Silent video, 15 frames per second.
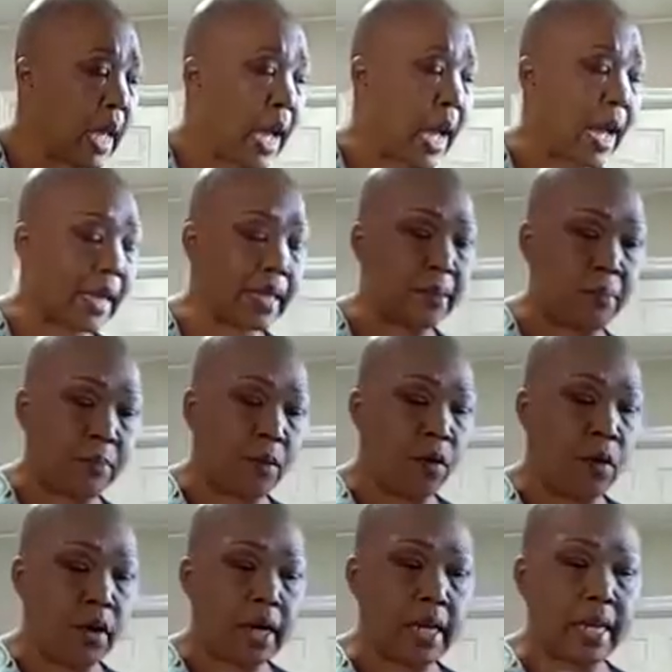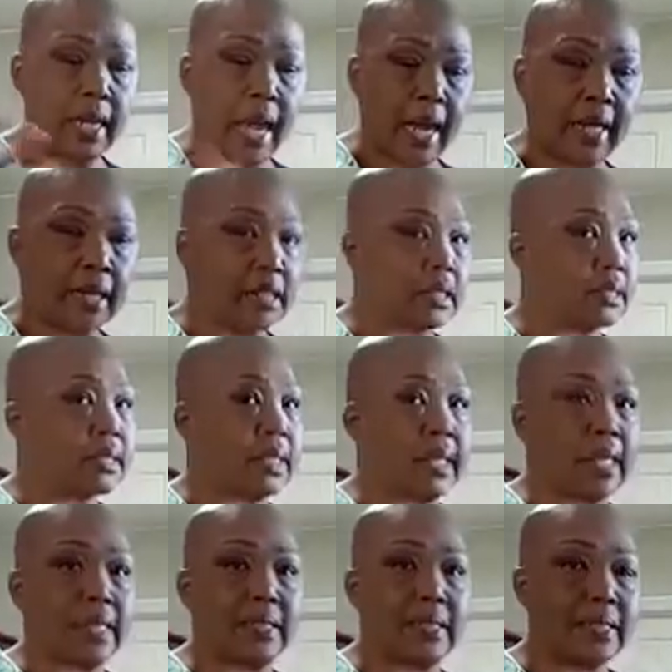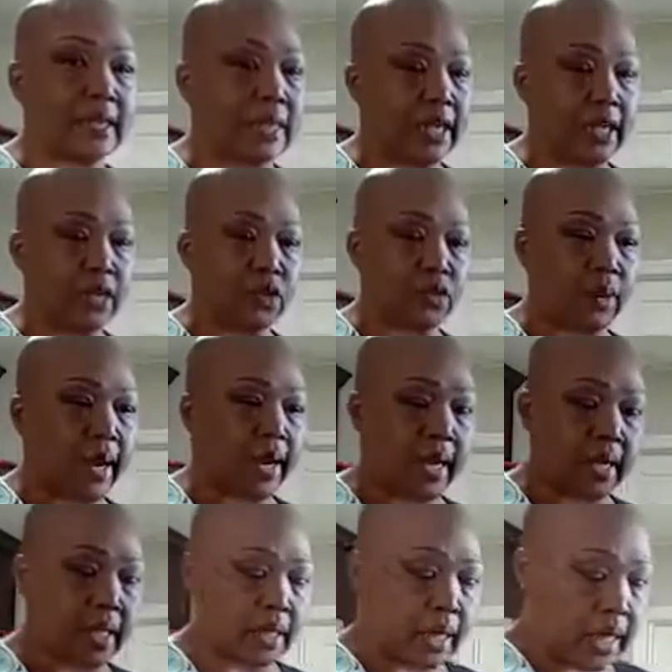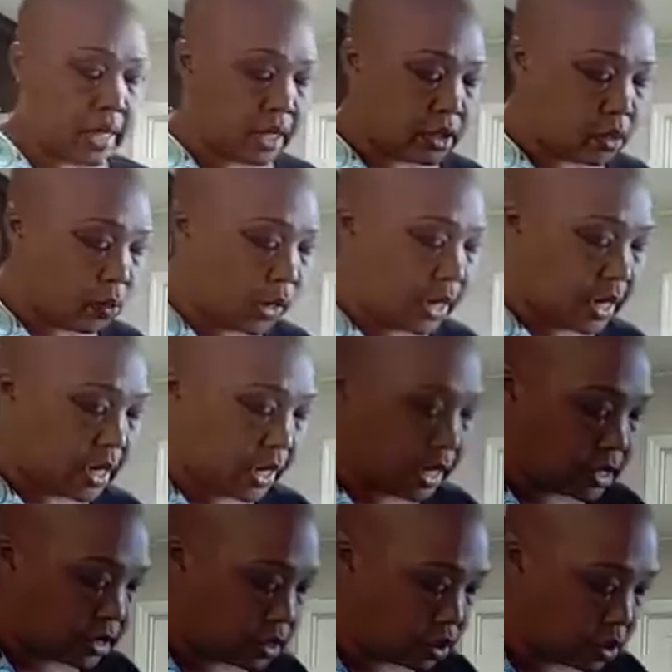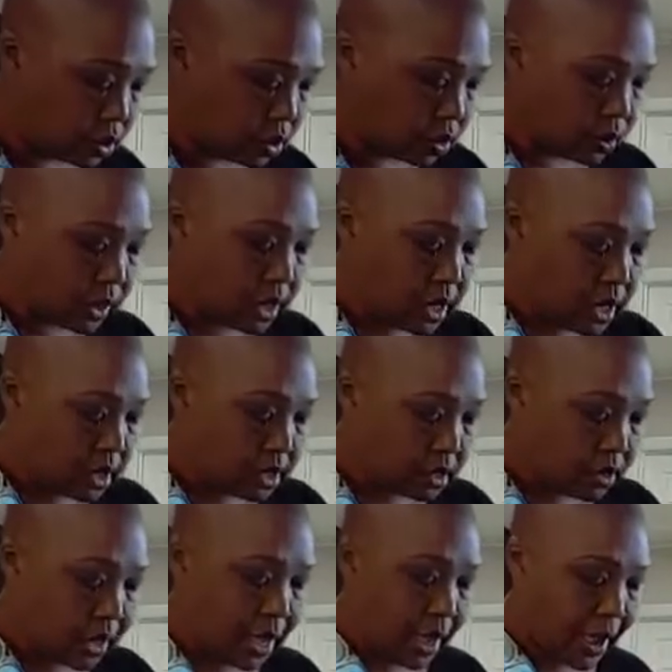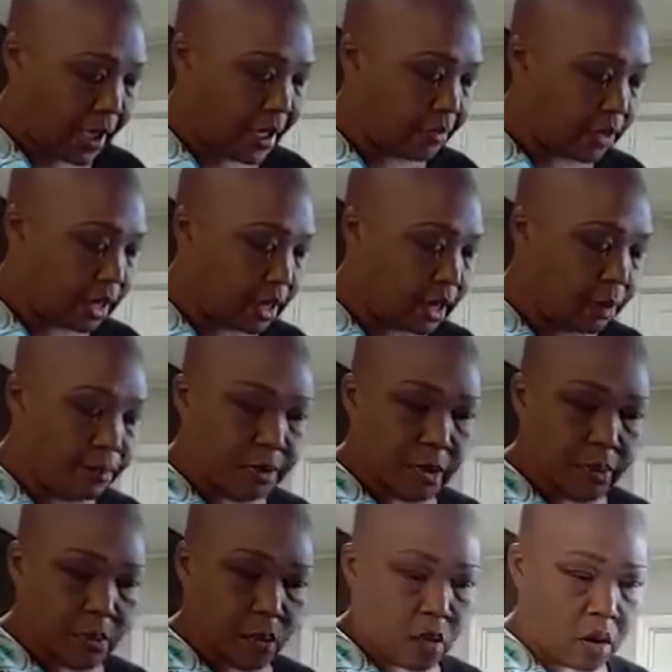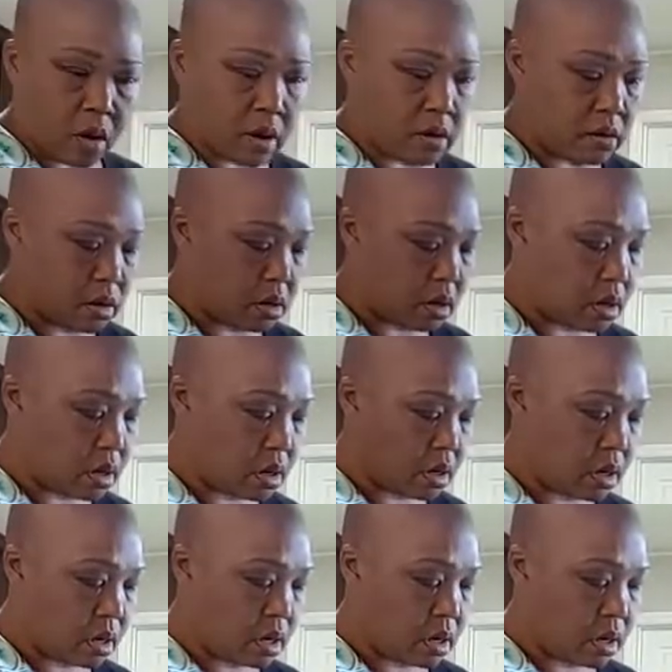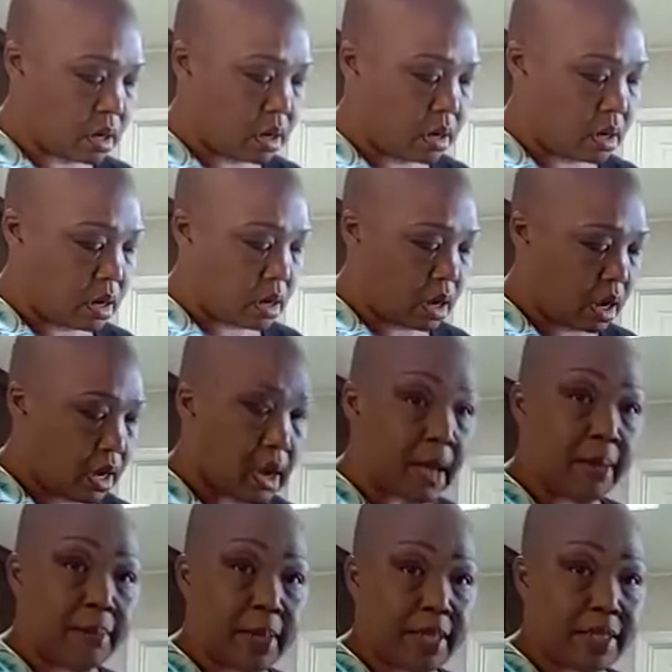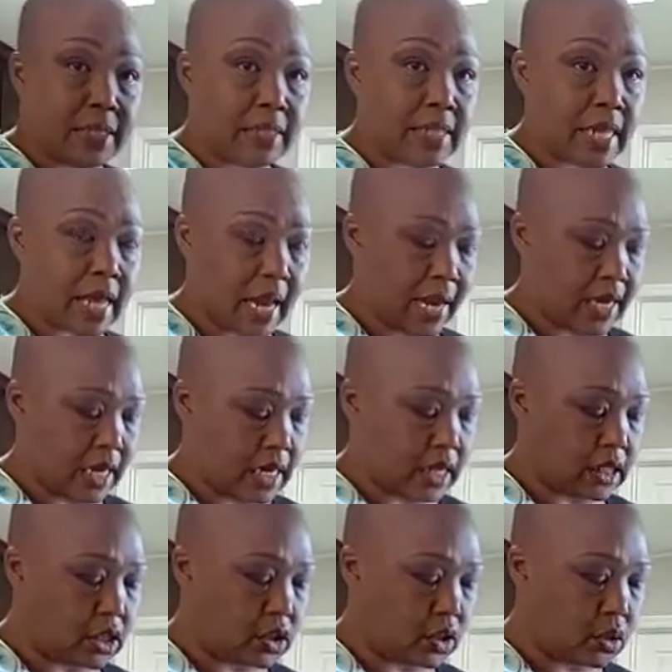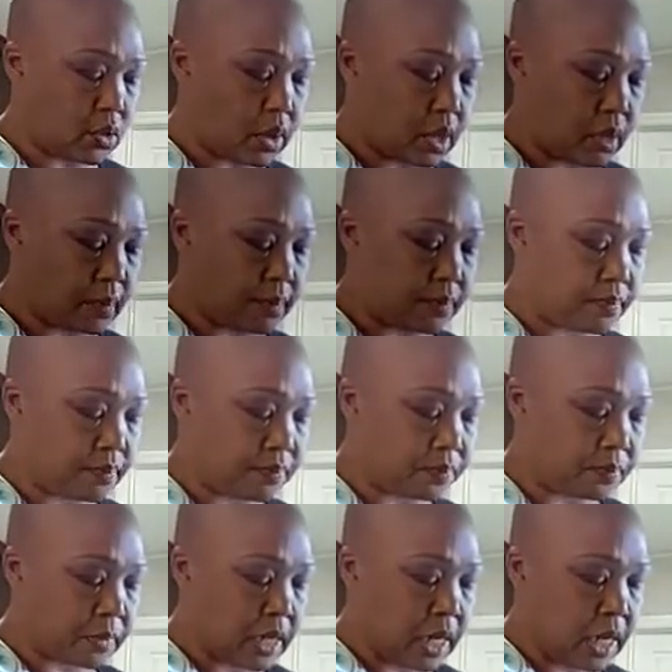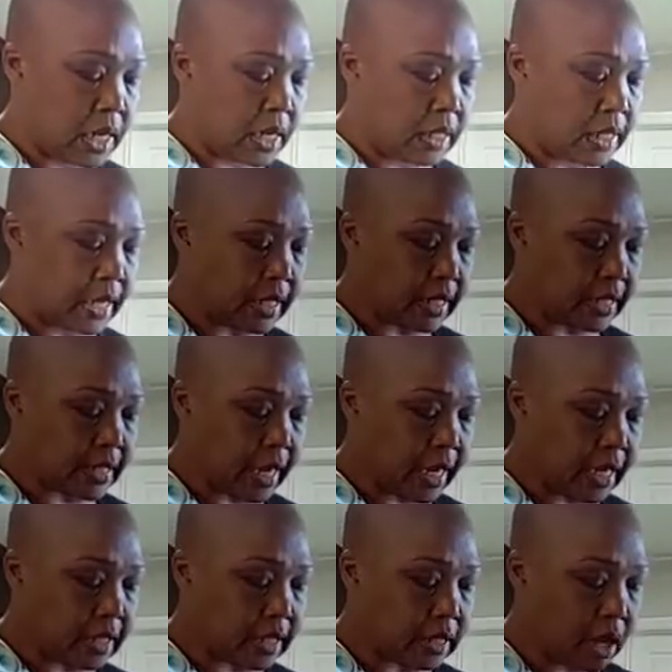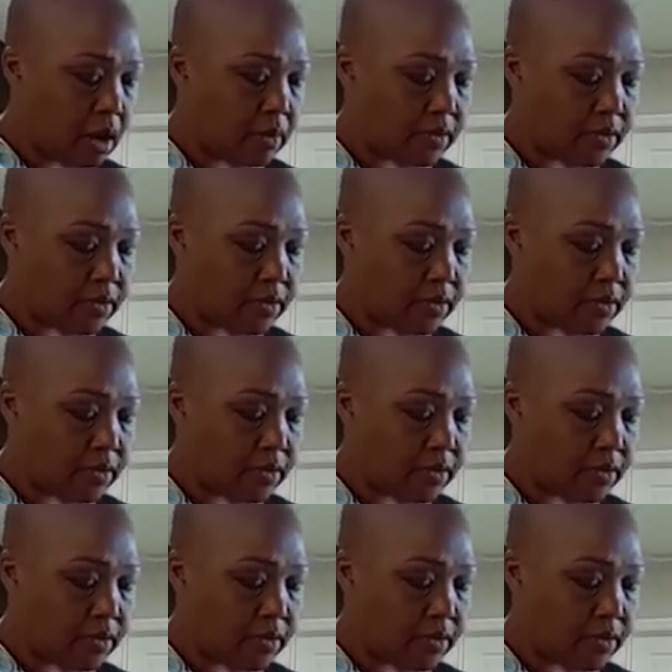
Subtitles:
I can pour it and I can just let it sit there and drain the way it needs to. So yeah, I have a couple of more almonds that I need to take the jackets off.